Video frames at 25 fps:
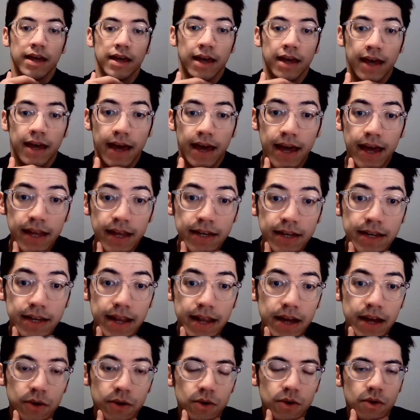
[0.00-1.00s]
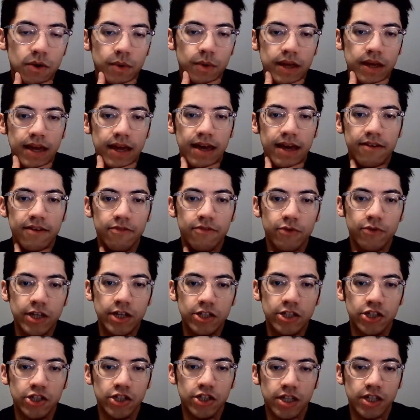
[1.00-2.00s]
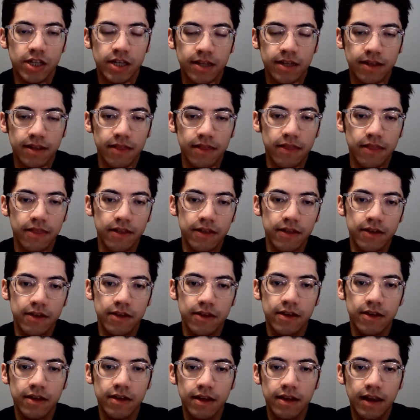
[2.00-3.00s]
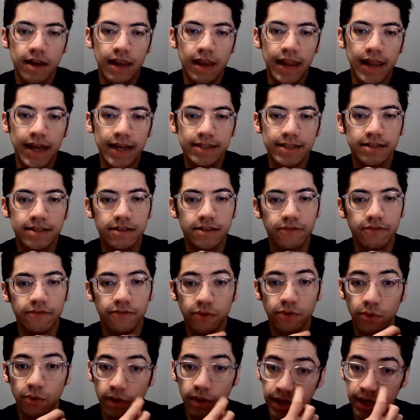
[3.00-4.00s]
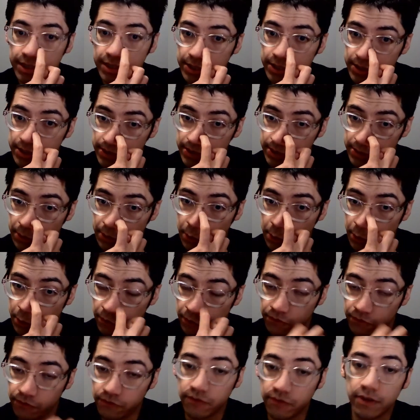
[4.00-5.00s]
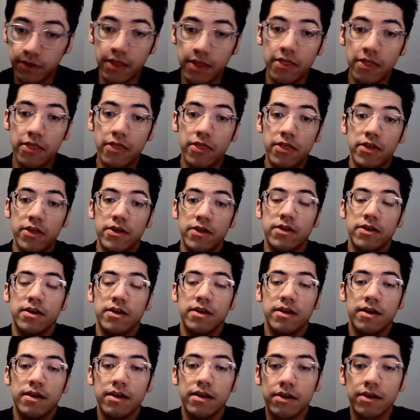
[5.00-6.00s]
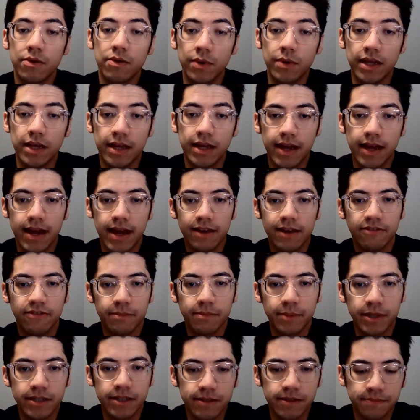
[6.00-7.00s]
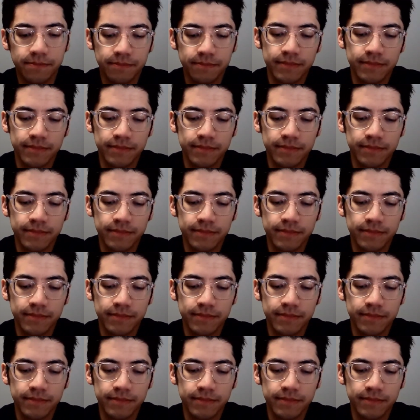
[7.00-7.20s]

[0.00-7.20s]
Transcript: And now we have reached the last 4 letters of the Greek alphabet.